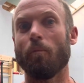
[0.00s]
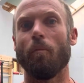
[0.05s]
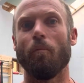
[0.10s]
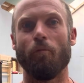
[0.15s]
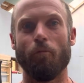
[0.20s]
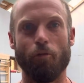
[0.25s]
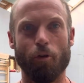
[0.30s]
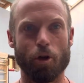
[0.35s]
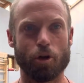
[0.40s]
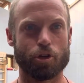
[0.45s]

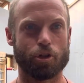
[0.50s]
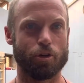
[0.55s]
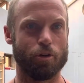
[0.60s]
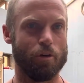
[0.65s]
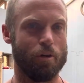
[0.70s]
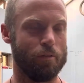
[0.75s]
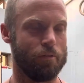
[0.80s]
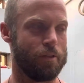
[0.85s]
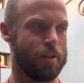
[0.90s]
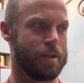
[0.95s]
version
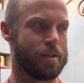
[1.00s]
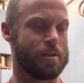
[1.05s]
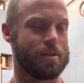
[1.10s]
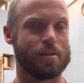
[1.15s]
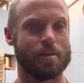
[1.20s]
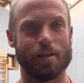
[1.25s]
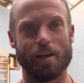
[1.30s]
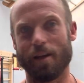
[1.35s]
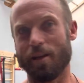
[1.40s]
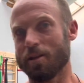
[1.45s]
of
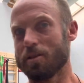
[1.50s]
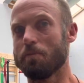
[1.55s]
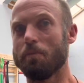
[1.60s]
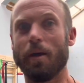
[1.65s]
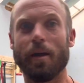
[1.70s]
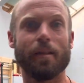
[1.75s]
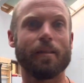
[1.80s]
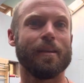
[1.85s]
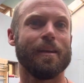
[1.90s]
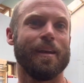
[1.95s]
this, and it's
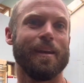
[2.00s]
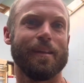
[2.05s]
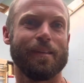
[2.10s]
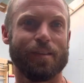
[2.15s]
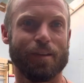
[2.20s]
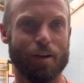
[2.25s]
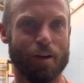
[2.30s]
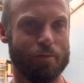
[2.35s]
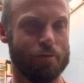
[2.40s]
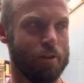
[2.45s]
better than
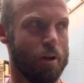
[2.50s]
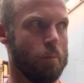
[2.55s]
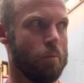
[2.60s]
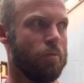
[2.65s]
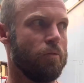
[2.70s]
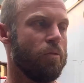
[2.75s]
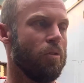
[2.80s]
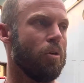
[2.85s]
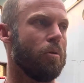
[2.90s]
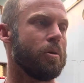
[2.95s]
anything I've done
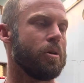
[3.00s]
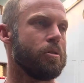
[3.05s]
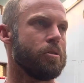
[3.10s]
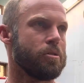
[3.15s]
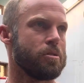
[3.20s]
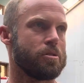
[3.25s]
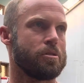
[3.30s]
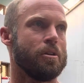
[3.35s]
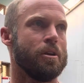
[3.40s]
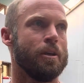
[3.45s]
before
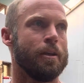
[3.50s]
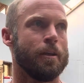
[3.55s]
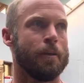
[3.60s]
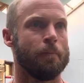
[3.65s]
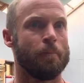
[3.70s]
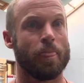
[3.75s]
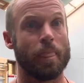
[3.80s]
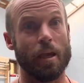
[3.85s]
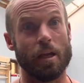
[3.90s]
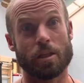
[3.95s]
because
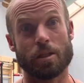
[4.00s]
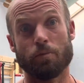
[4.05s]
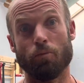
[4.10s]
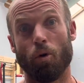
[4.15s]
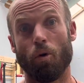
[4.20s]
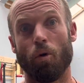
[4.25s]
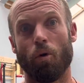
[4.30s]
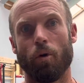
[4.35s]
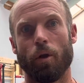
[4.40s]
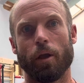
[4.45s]
it's
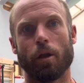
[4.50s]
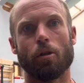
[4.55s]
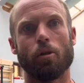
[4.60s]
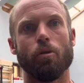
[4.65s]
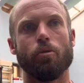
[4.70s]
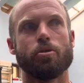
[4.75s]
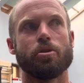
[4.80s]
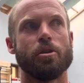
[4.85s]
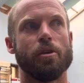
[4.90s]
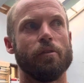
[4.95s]
more
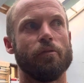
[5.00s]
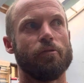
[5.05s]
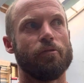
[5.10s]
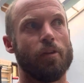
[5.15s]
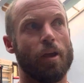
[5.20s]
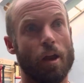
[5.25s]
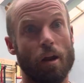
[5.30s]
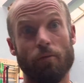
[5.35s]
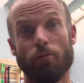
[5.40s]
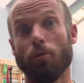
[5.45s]
inclusive,
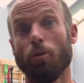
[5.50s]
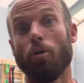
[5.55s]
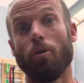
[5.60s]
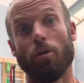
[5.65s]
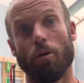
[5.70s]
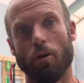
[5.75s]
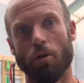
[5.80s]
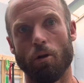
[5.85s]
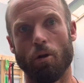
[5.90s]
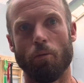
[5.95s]
and I've
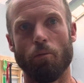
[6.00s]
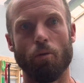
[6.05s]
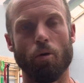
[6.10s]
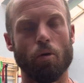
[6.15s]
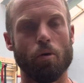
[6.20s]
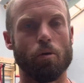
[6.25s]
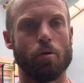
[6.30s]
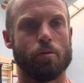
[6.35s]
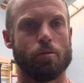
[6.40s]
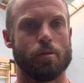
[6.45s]
learnt a lot
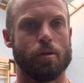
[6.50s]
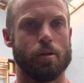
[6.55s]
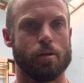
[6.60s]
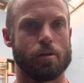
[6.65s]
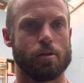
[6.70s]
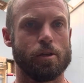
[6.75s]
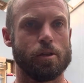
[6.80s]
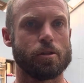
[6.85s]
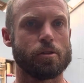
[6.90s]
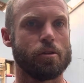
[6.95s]
more
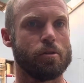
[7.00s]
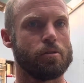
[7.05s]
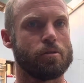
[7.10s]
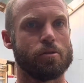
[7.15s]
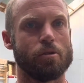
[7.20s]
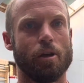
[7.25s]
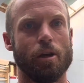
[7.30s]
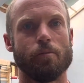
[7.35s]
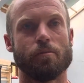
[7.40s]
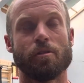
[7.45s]
since those
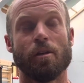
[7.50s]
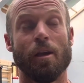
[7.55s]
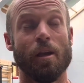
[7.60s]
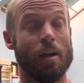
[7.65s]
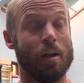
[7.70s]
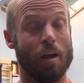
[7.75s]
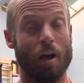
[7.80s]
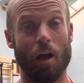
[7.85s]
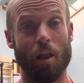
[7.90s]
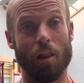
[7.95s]
times.
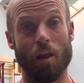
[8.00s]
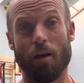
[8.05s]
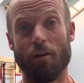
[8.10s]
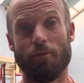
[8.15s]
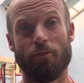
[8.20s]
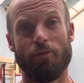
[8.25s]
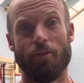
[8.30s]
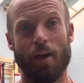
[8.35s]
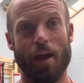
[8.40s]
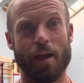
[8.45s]
I
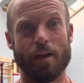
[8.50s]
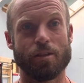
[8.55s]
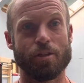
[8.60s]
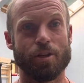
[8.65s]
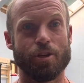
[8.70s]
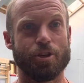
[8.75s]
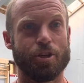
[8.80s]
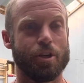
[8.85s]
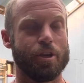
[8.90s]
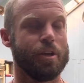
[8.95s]
love
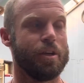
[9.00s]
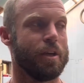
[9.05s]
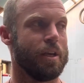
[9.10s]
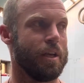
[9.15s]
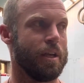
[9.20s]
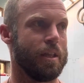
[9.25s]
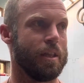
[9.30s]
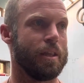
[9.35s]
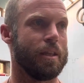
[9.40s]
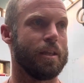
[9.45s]
ATG,
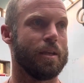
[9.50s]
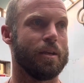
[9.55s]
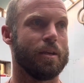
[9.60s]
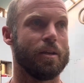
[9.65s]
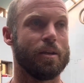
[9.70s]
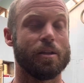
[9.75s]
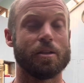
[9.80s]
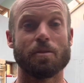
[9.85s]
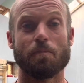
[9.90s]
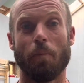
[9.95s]
and
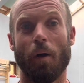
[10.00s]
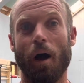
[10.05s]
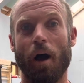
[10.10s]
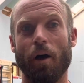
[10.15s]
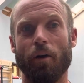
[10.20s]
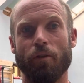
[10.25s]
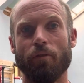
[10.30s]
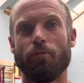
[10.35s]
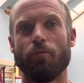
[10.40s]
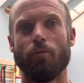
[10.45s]
it's
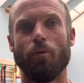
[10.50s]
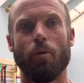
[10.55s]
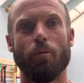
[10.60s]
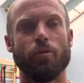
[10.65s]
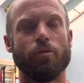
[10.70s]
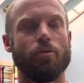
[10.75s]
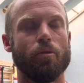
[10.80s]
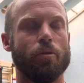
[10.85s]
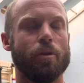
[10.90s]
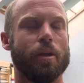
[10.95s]
part of what we're
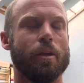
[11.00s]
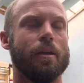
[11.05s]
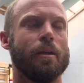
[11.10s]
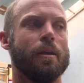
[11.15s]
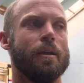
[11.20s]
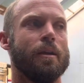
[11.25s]
doing